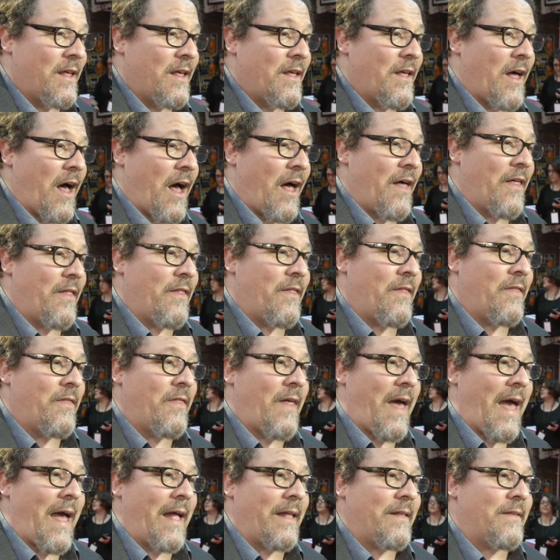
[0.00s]

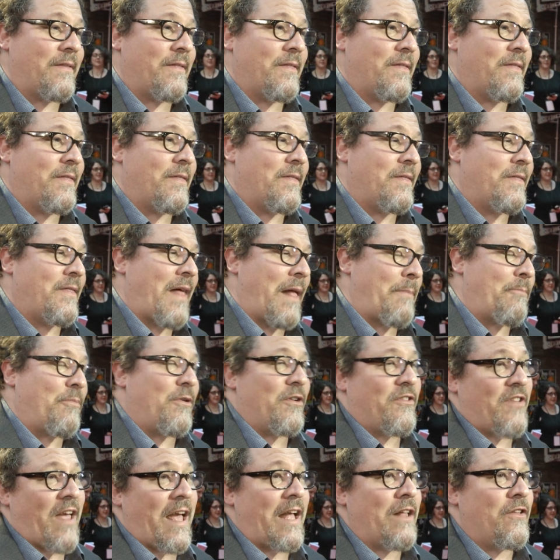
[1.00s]
that
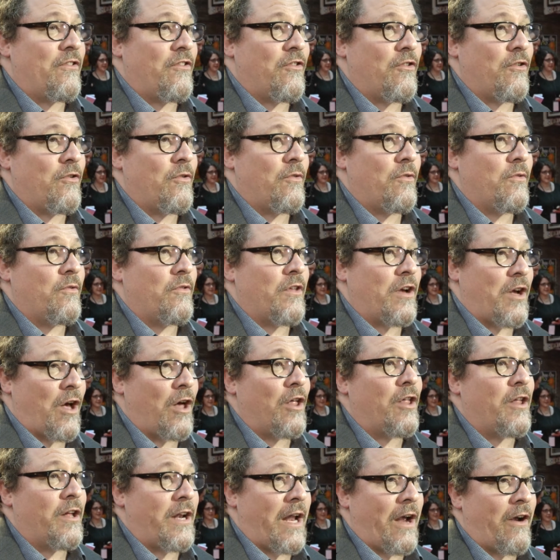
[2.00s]
pertain to the
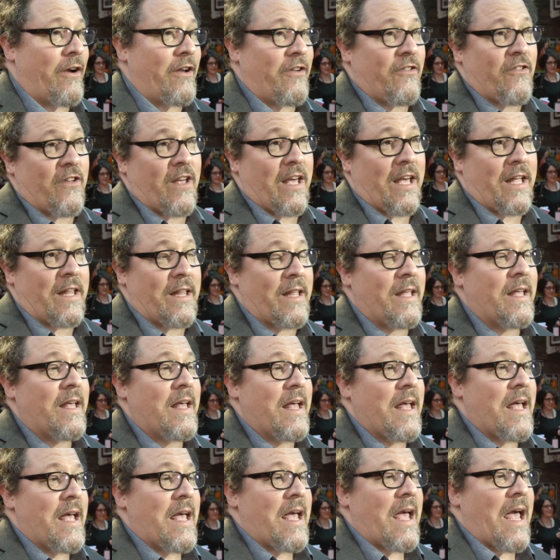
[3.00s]
culinary scene.
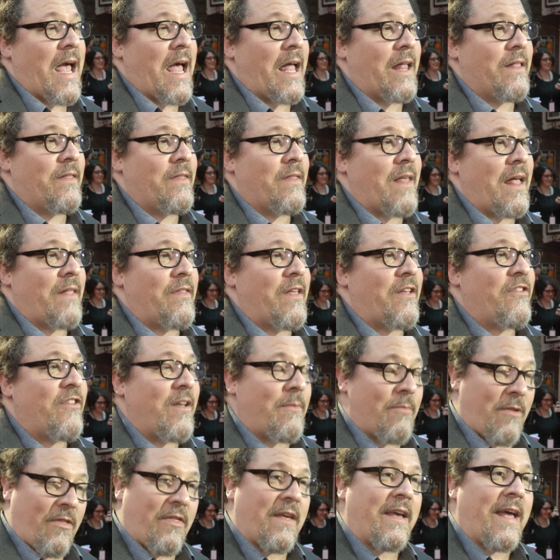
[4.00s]
And they
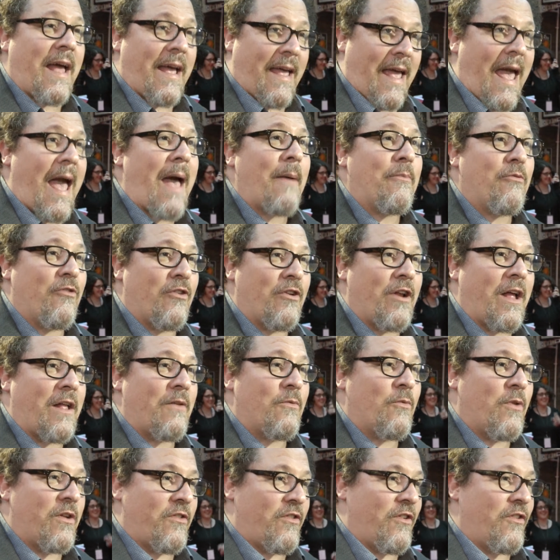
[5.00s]
seem to think I captured it,
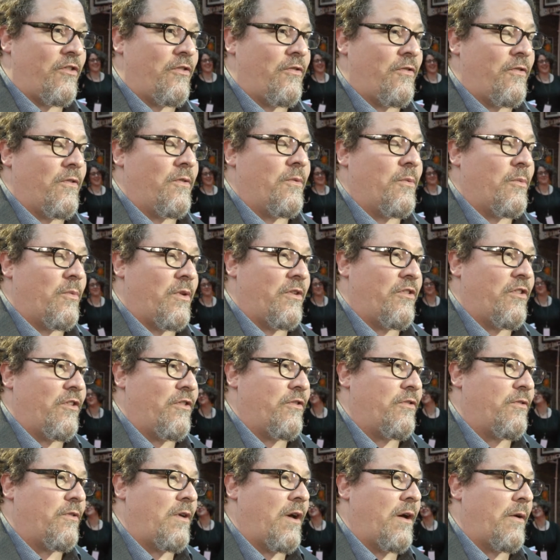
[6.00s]
which
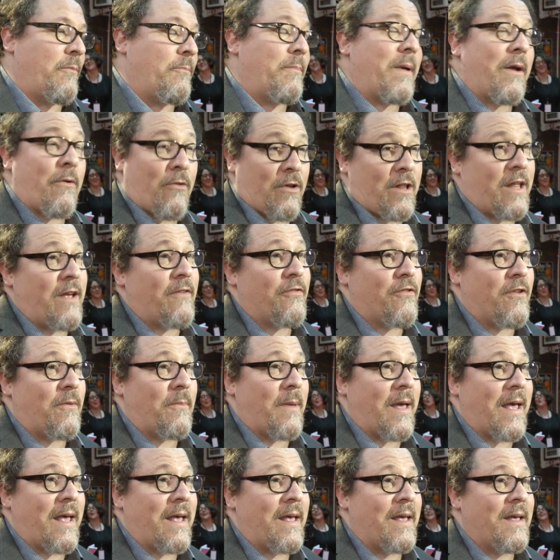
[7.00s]
is a big relief to
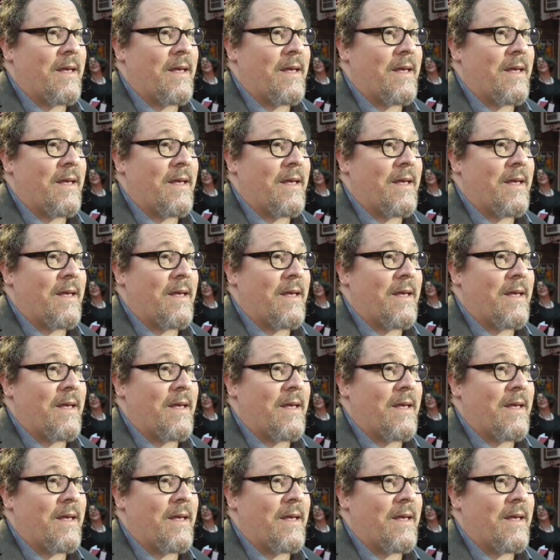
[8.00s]
me.